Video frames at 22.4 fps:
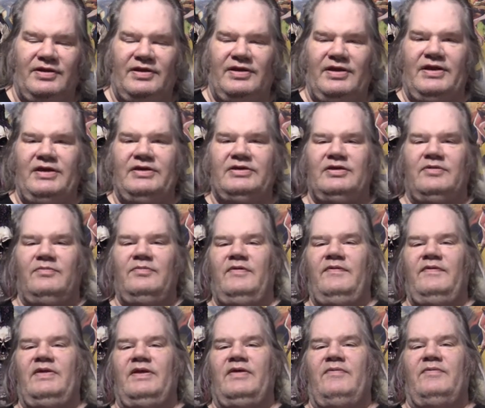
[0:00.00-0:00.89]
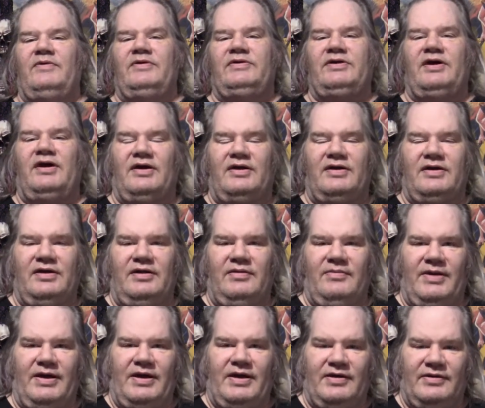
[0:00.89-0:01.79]
You get the movie that we're talking
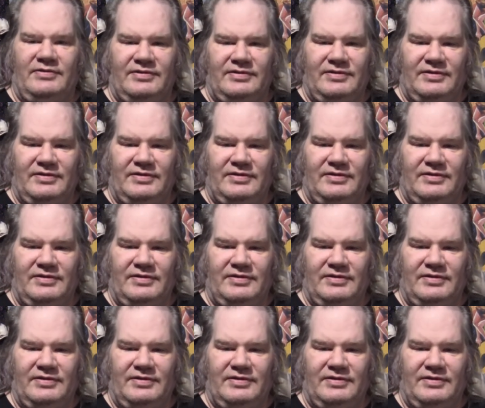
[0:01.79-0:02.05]
about.